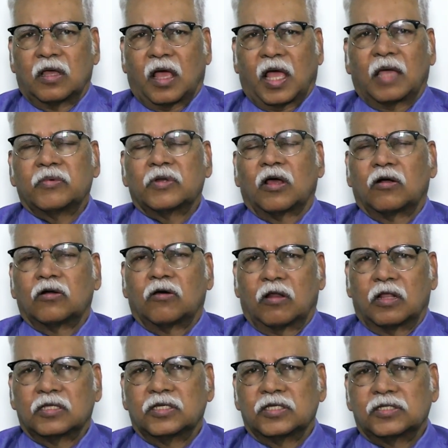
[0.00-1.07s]
I am an
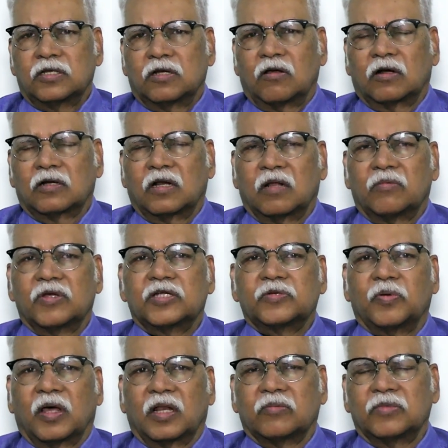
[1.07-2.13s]
oncologist, Dr.
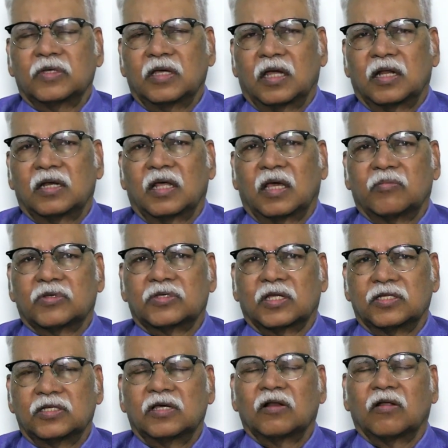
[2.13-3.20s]
Ramesh Parimi, and I am a
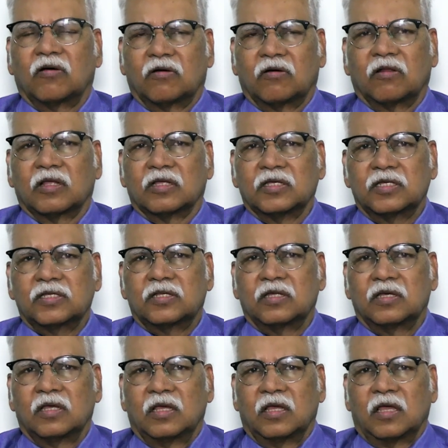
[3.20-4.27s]
surgical oncologist.
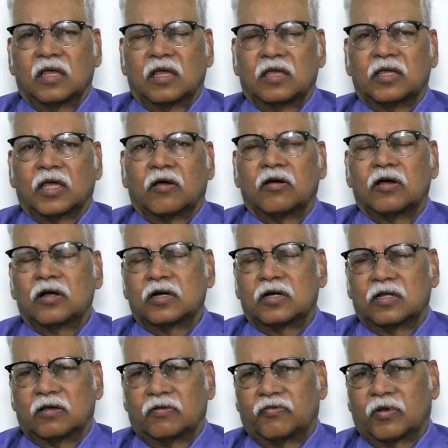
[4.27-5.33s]
You have
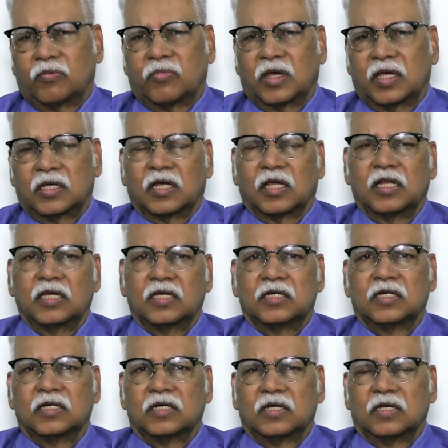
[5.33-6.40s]
heard from my colleague,